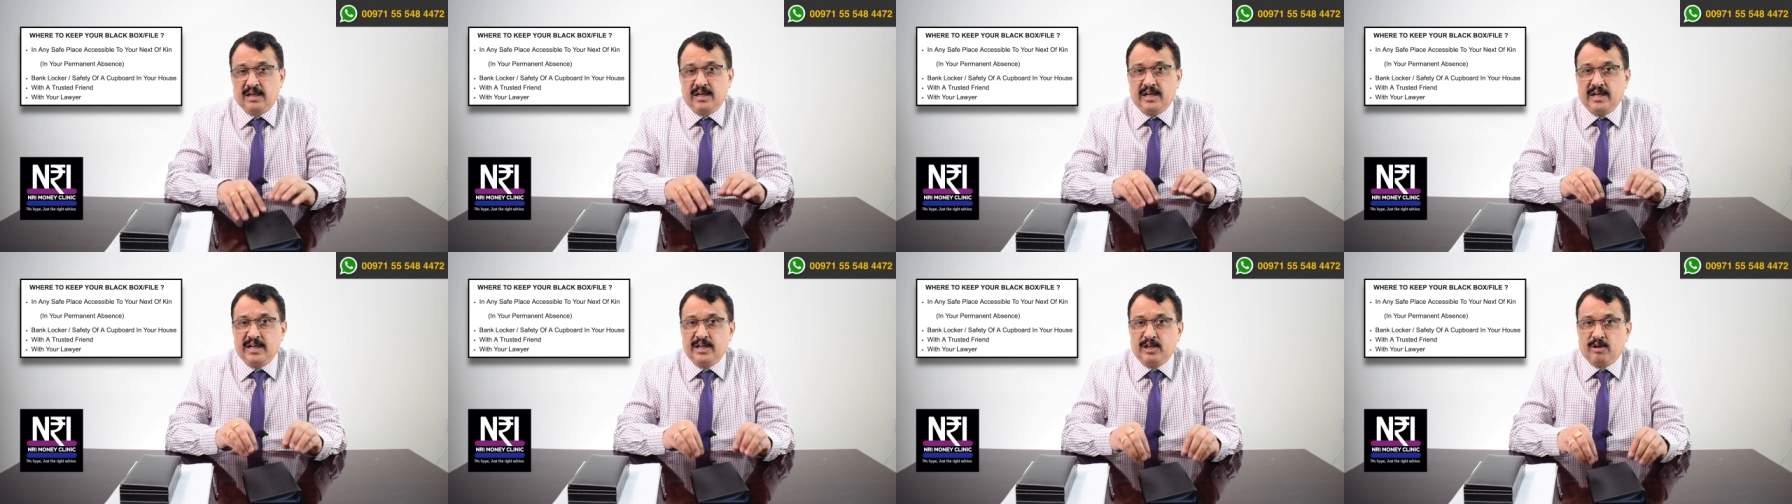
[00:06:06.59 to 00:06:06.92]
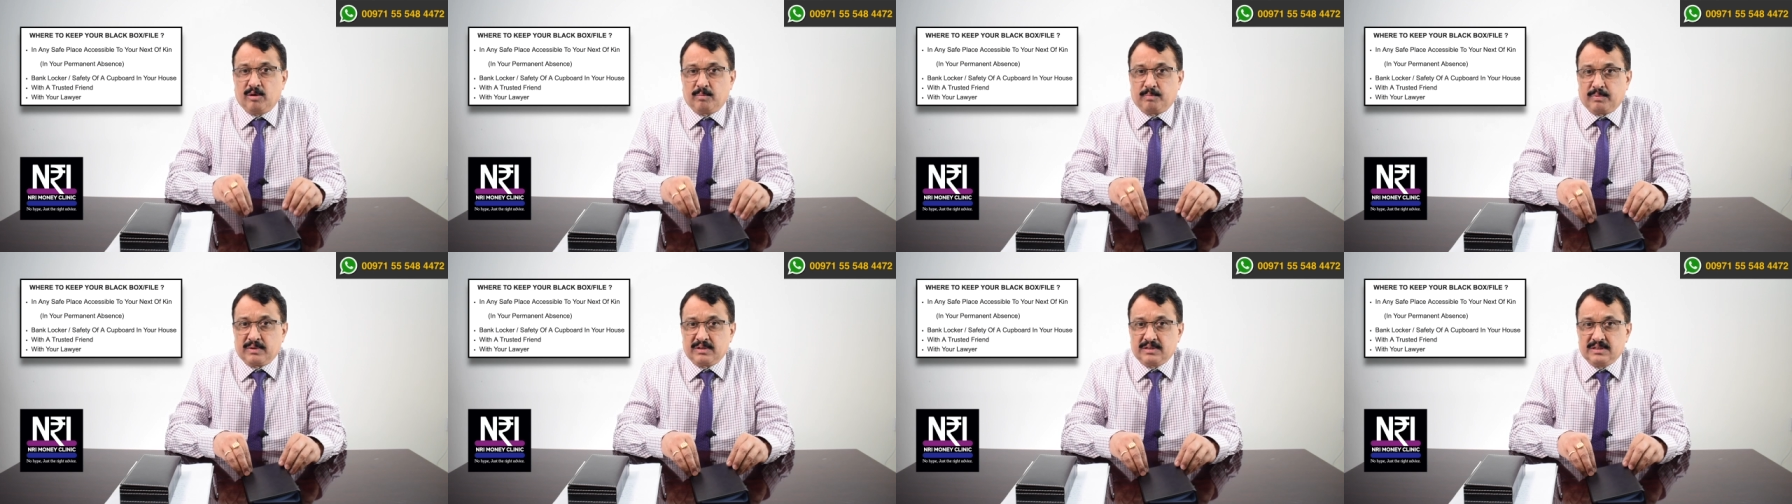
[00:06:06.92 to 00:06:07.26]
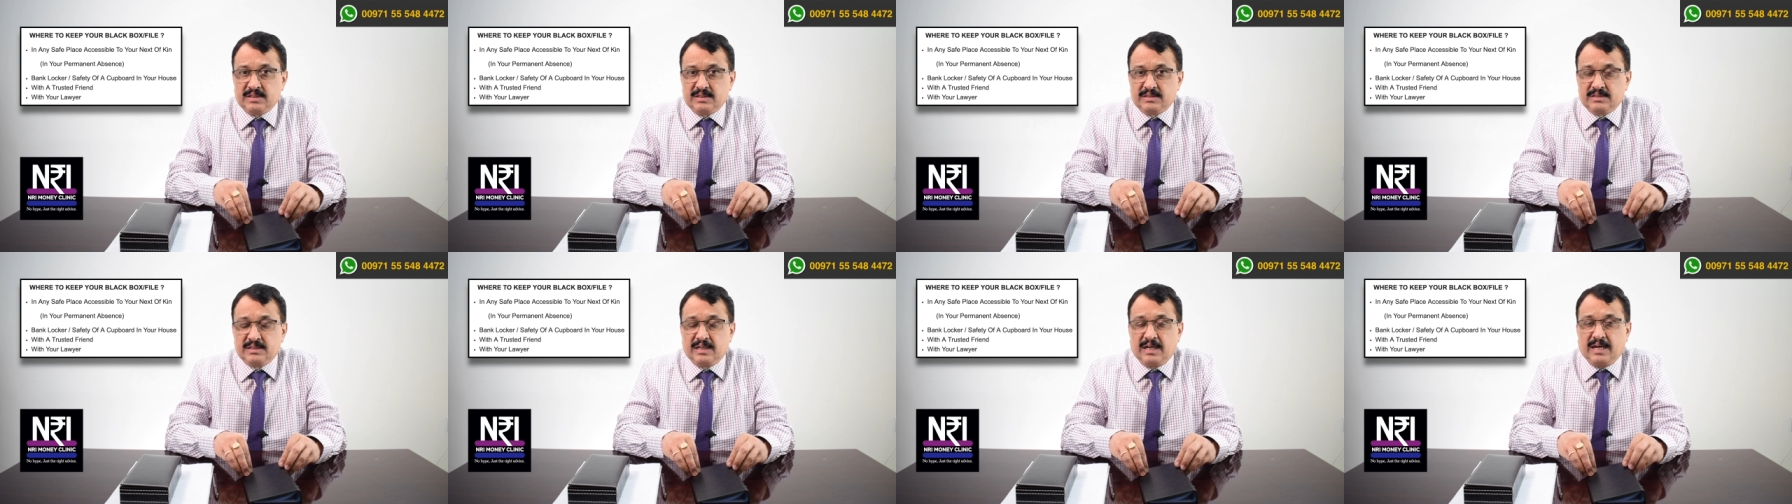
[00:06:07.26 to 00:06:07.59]
in your
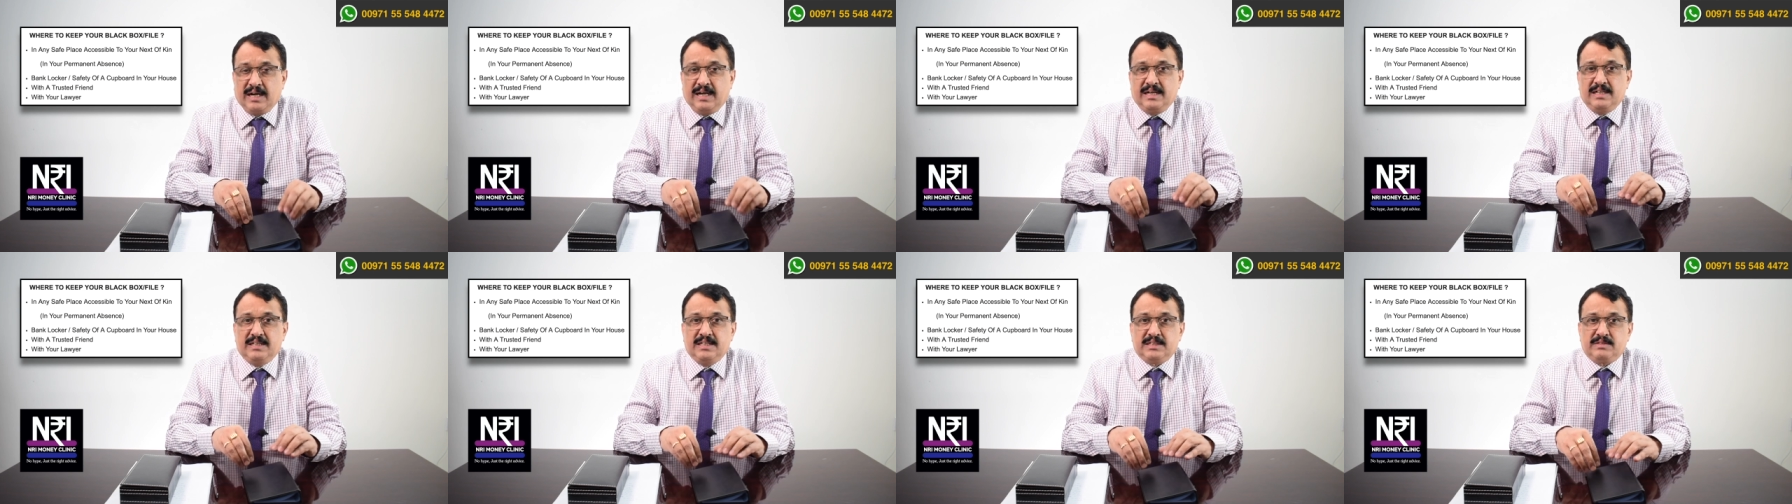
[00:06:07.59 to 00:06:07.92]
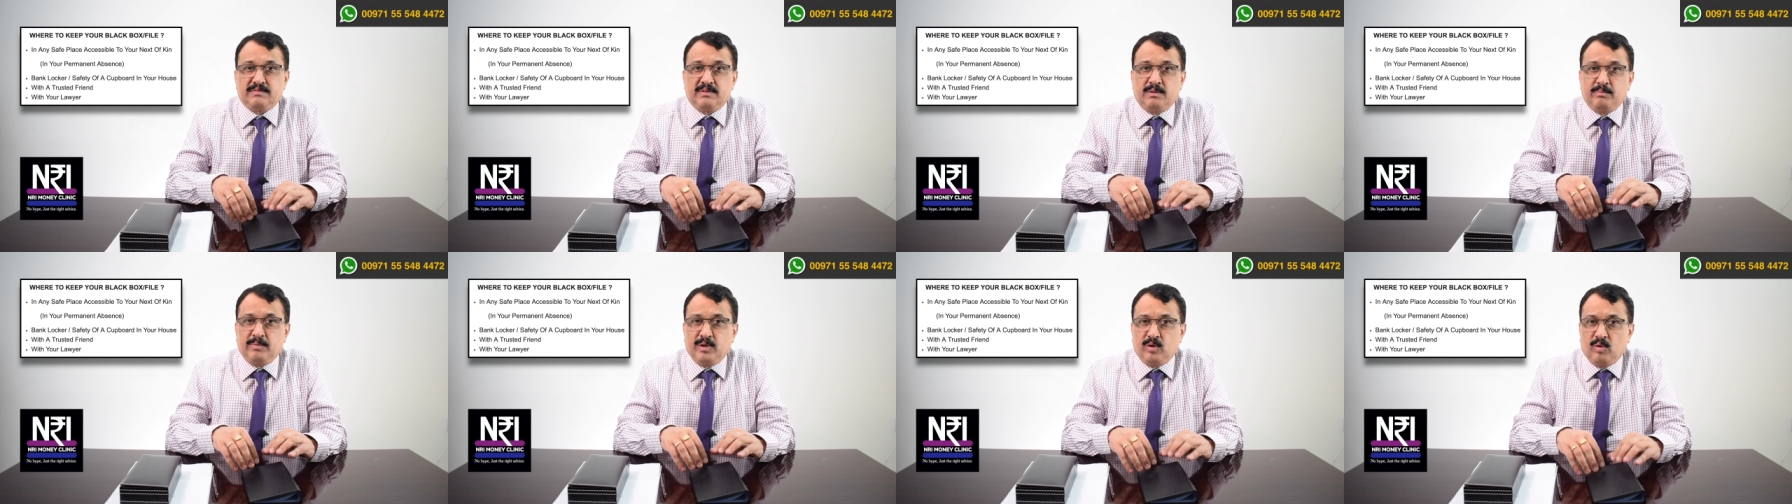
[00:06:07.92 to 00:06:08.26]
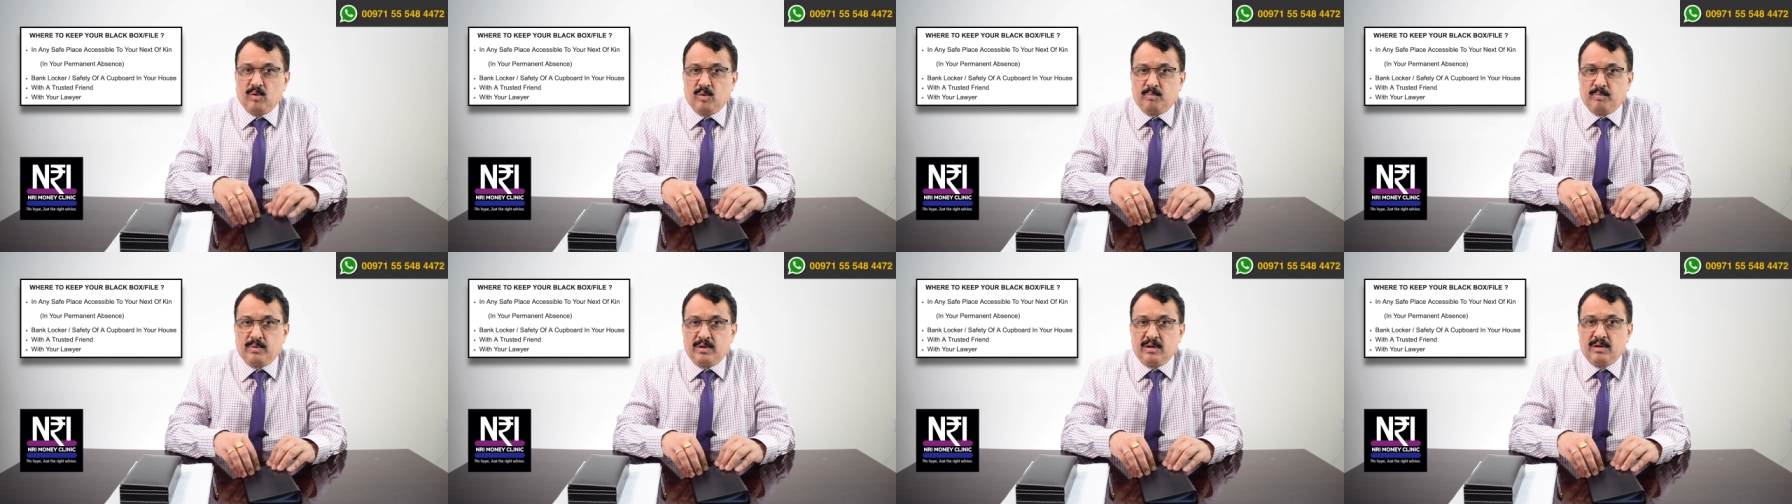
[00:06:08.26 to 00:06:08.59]
presence and this will be
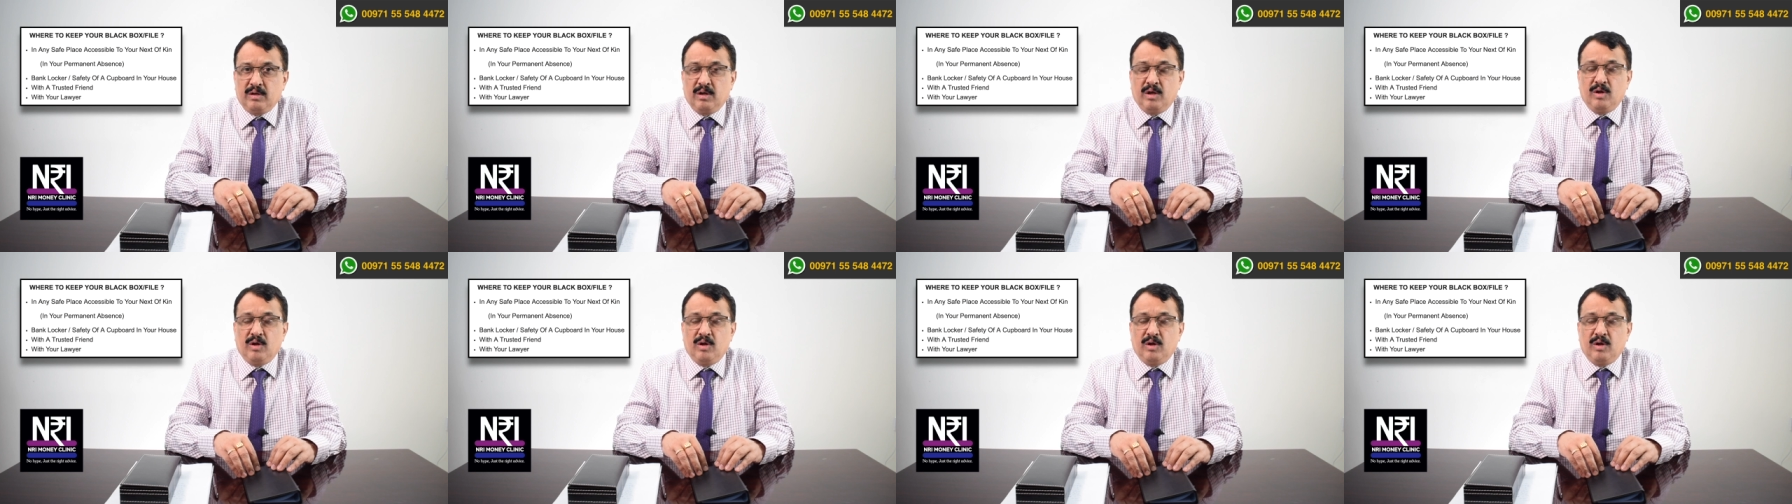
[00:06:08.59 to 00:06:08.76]
opened